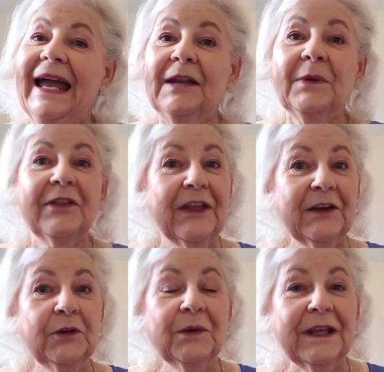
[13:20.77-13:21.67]
Anyway,
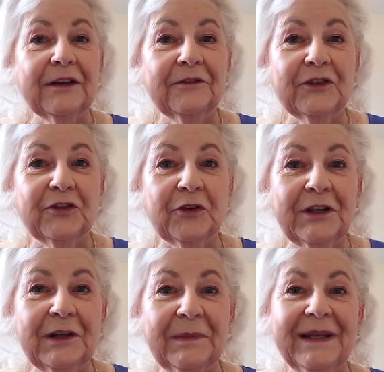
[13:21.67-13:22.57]
thank you again for
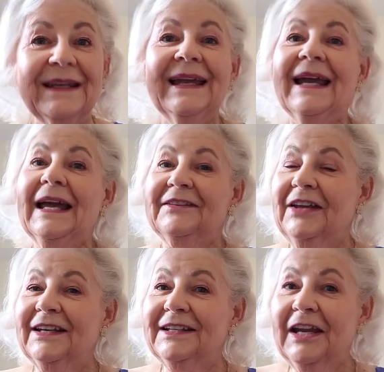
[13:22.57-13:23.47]
joining me.
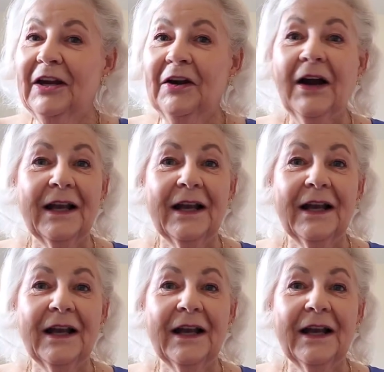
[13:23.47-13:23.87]
Take care.